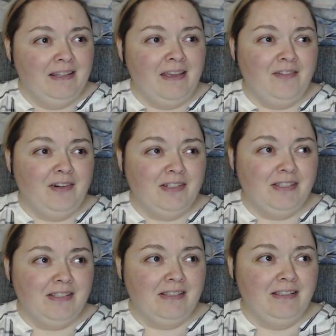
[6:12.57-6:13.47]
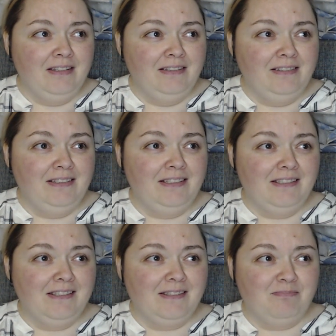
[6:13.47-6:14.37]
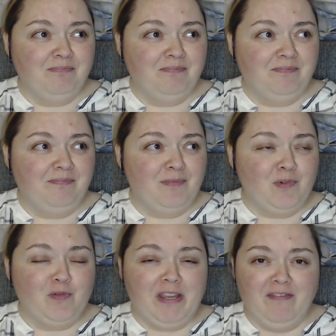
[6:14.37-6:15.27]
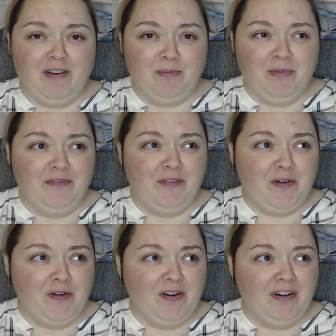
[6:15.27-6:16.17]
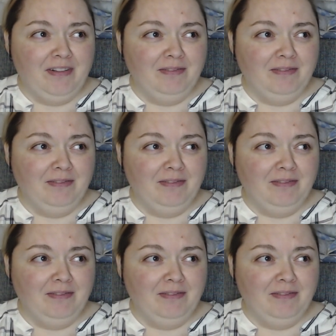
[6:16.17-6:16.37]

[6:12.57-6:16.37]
Never seen this river before.